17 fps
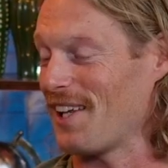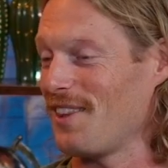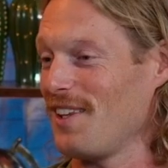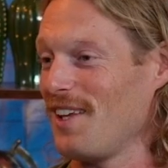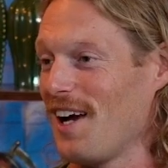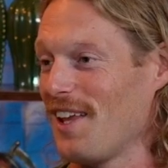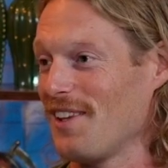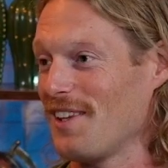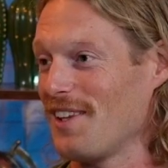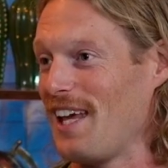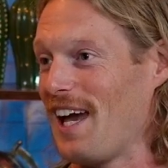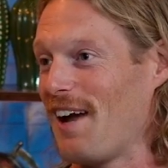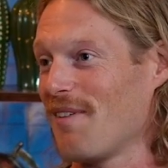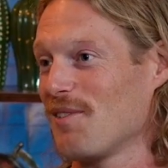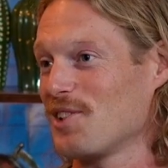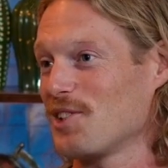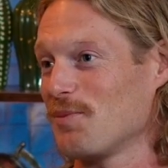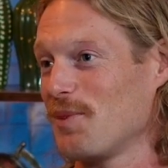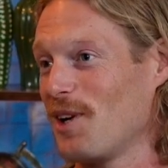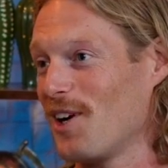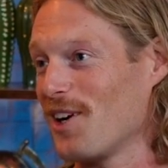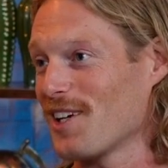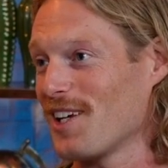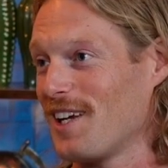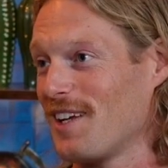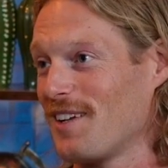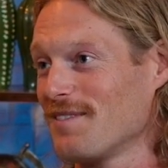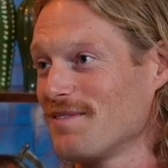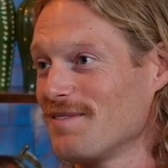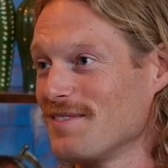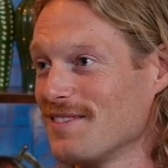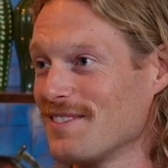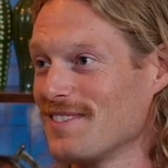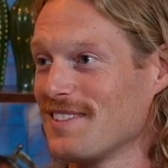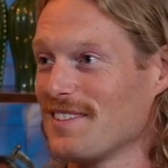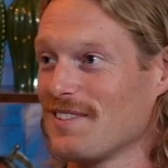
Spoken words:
Like I think the average American